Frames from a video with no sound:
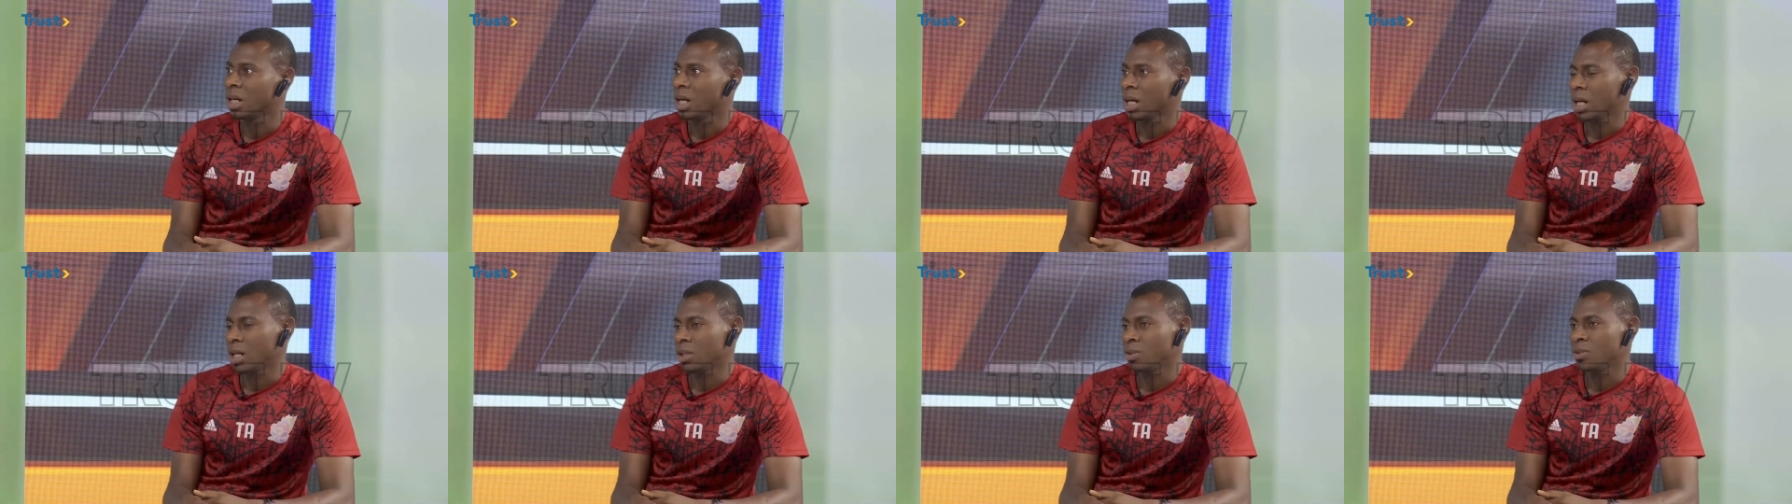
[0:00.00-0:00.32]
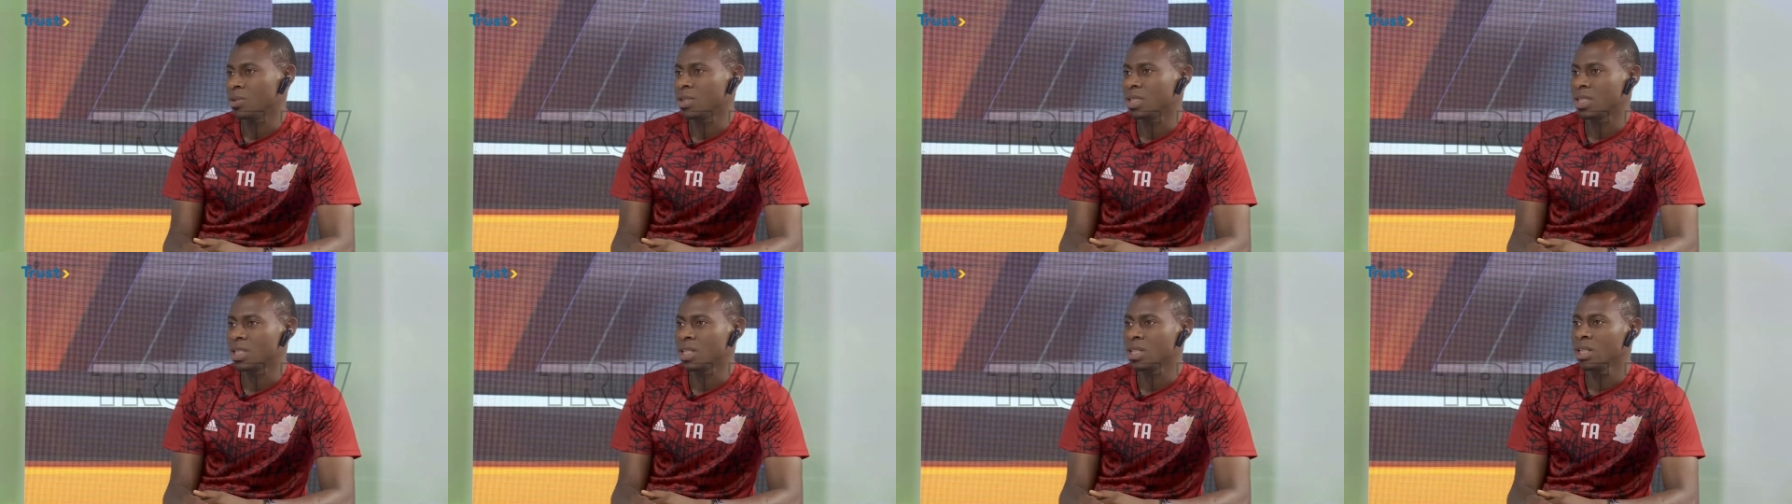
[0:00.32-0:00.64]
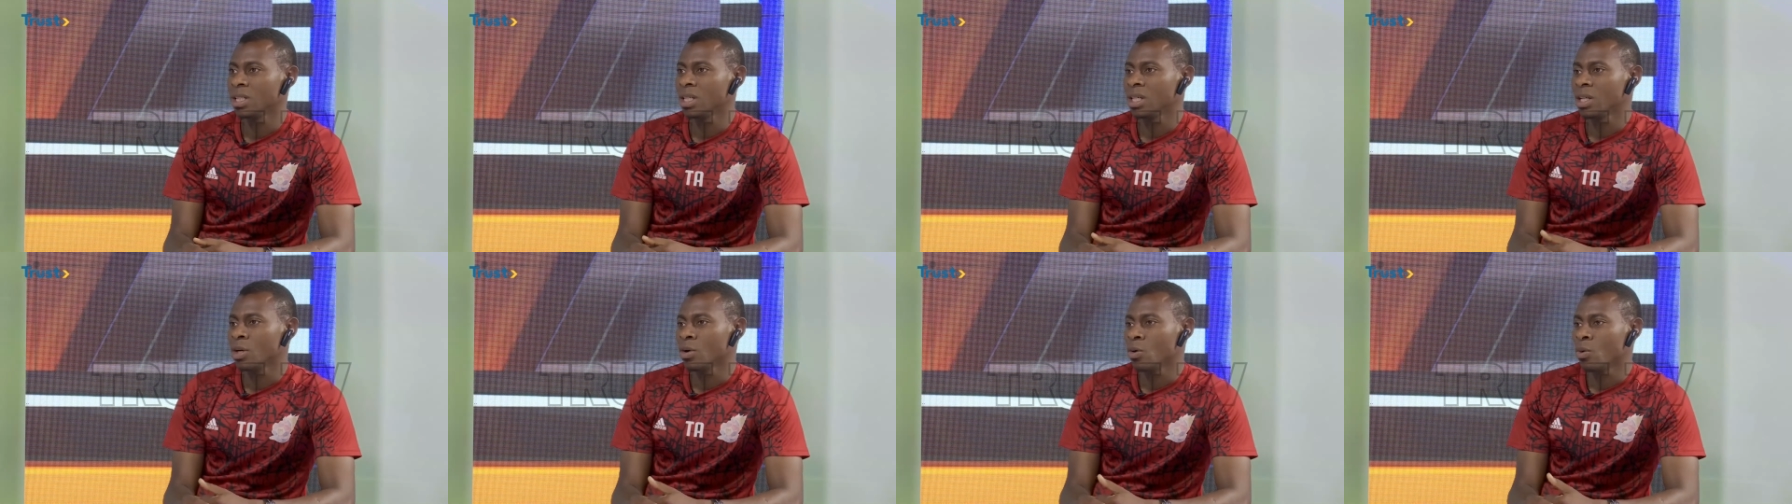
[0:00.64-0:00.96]
And you
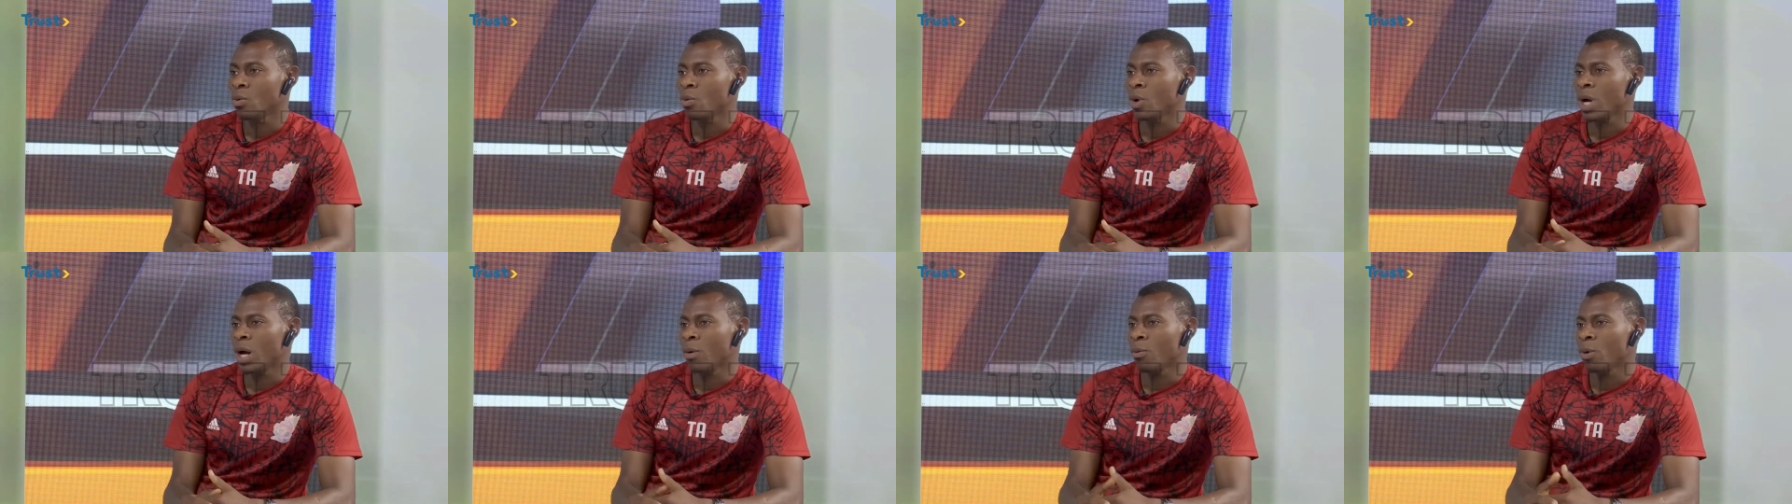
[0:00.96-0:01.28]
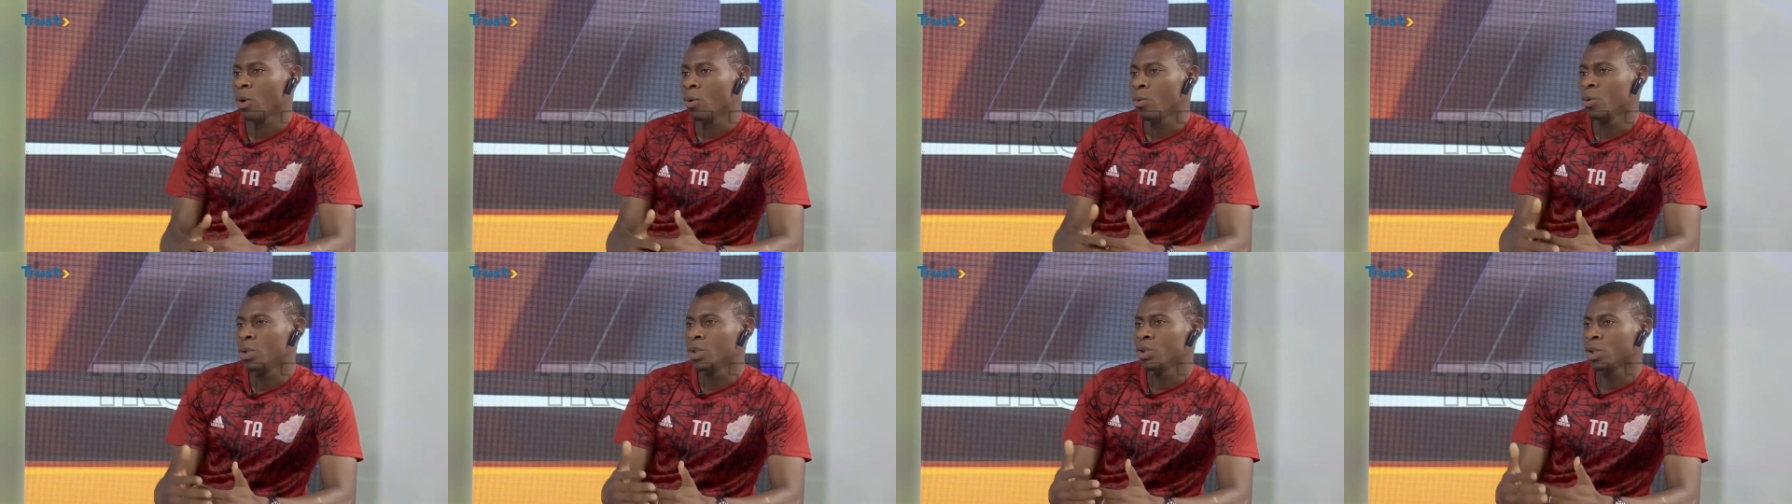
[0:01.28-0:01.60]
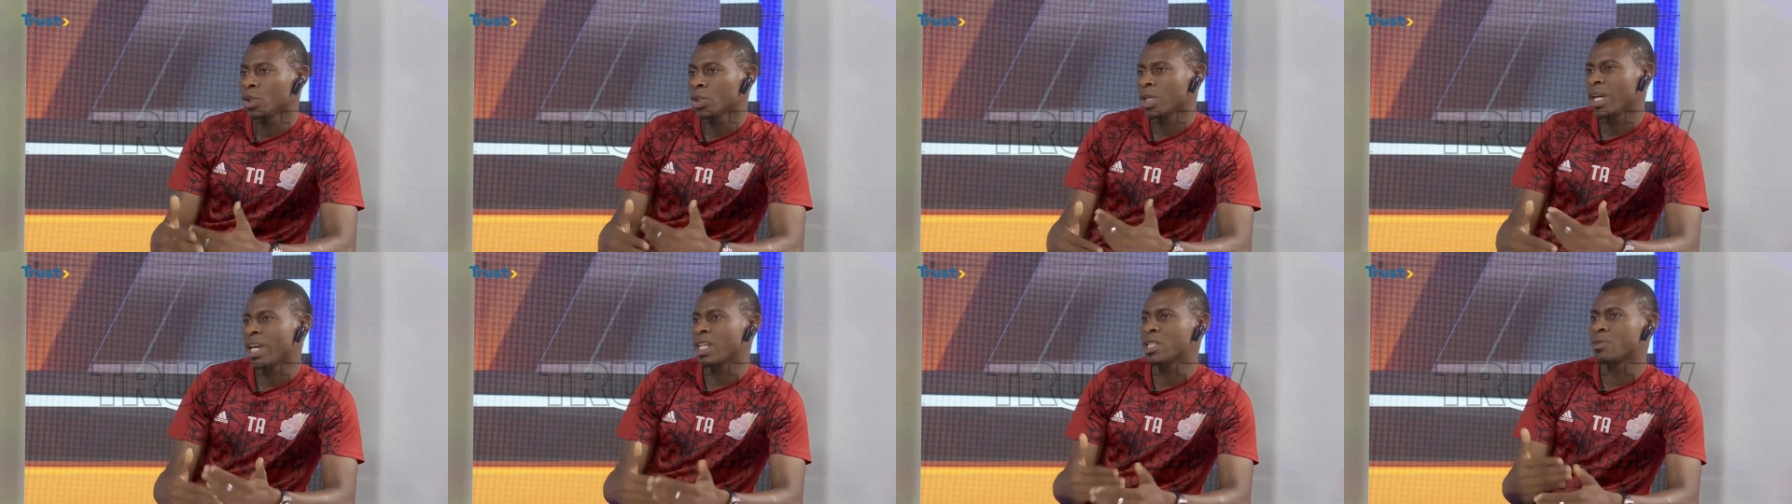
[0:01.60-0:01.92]
see, we are, what we
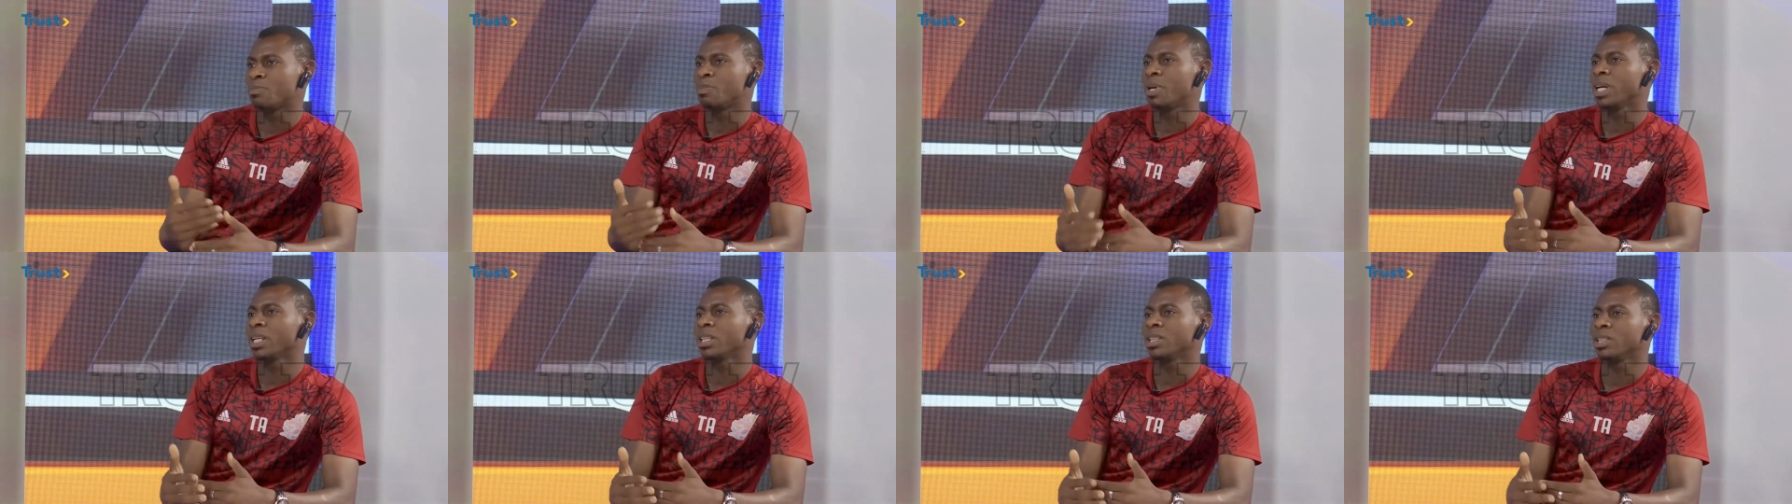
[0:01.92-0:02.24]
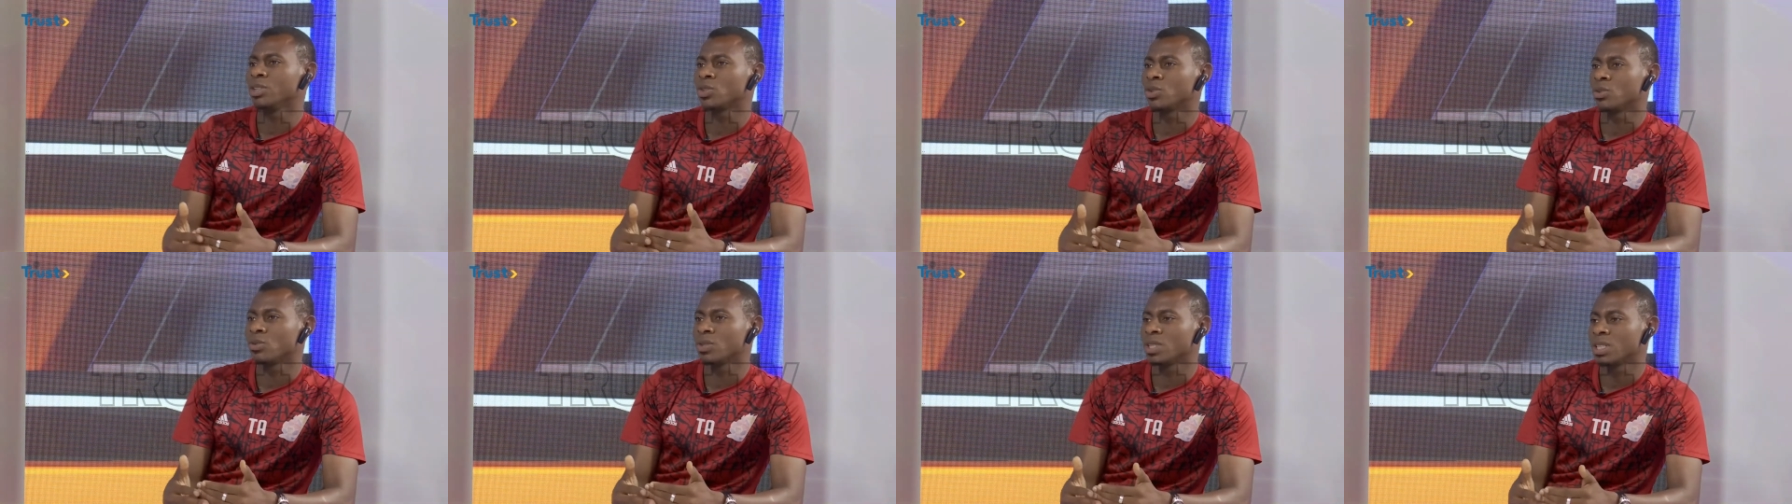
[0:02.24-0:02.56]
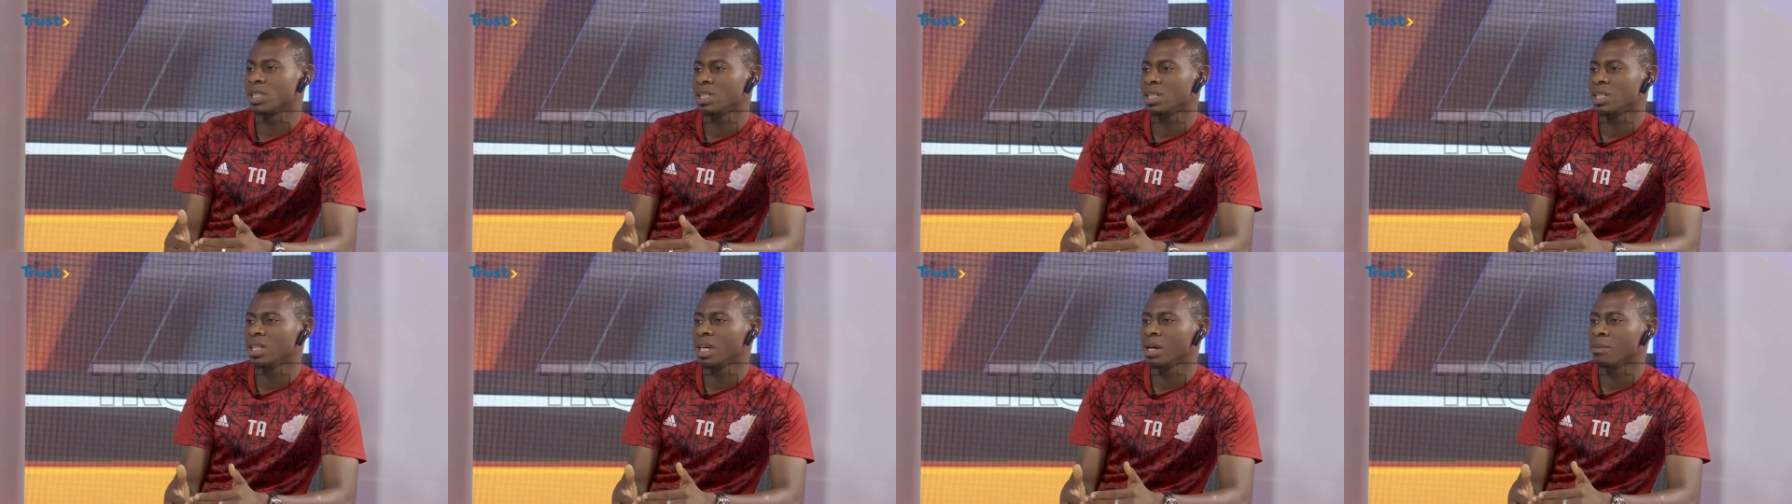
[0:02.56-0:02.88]
just expect is to
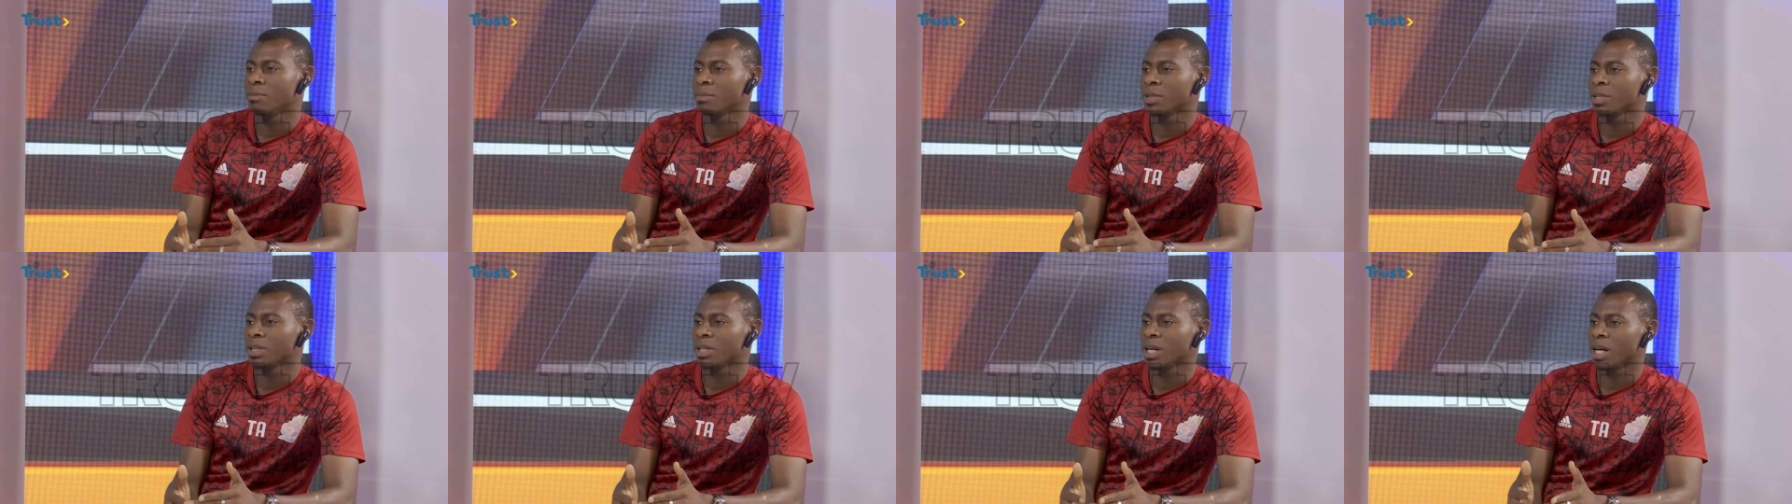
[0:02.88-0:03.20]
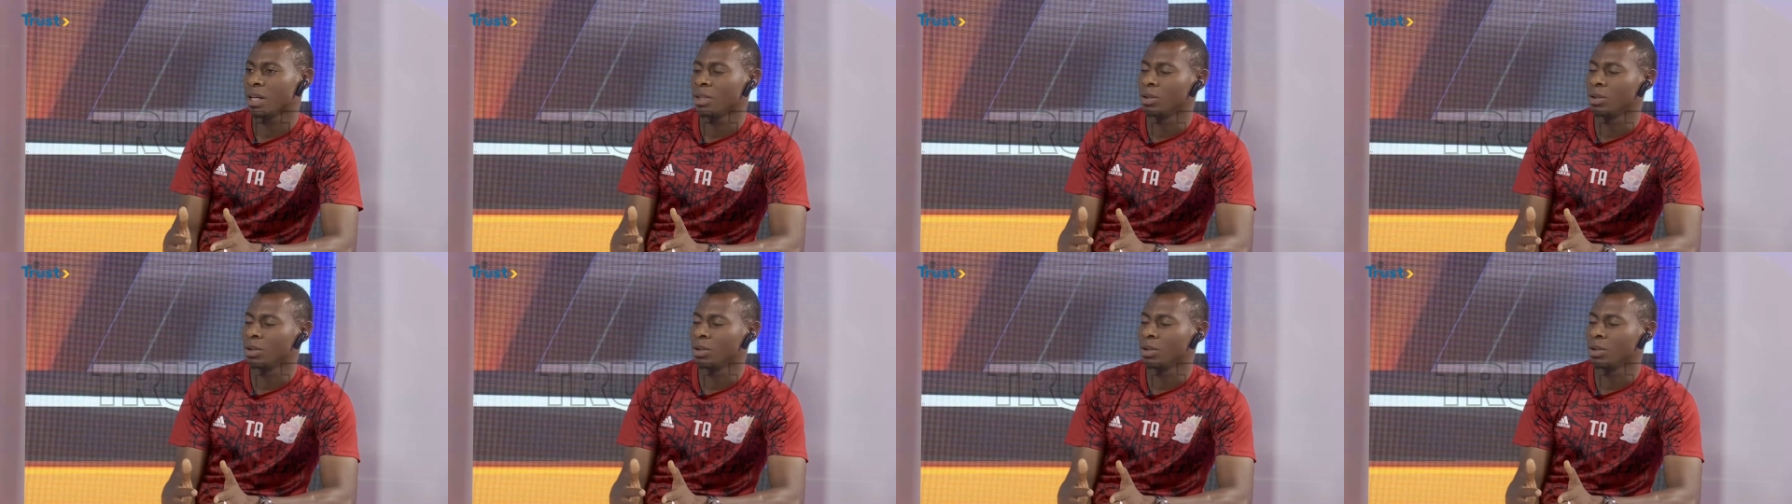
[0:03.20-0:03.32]
see them,